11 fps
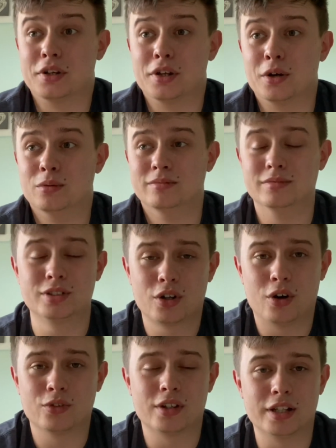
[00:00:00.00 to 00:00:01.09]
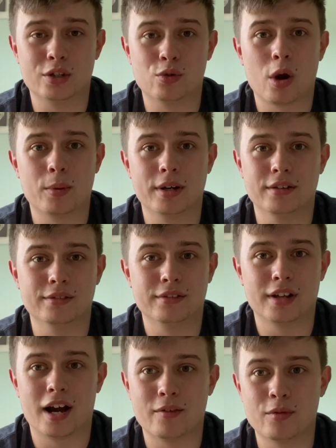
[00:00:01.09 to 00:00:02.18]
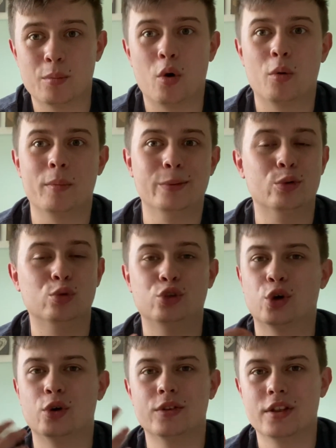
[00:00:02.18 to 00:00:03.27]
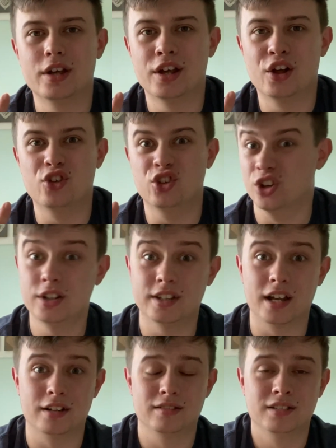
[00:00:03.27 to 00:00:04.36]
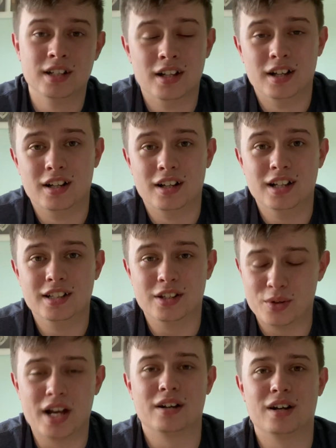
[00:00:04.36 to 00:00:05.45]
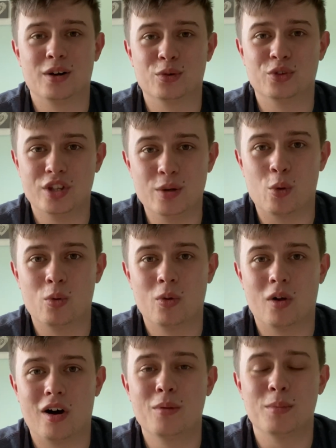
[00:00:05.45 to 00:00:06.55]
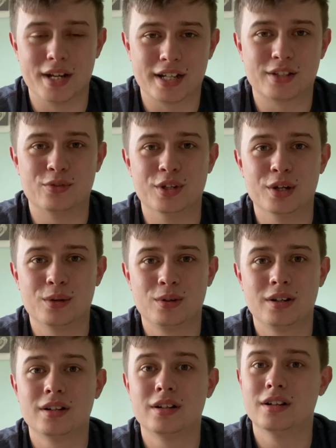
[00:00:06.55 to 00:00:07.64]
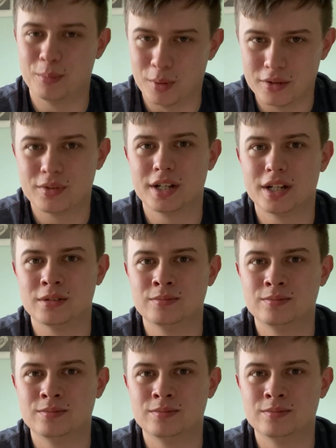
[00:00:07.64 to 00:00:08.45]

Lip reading: you know, just constantly growing and having more people join the Nerd Den. So yeah, I'll see you all on my next video. Goodbye for now.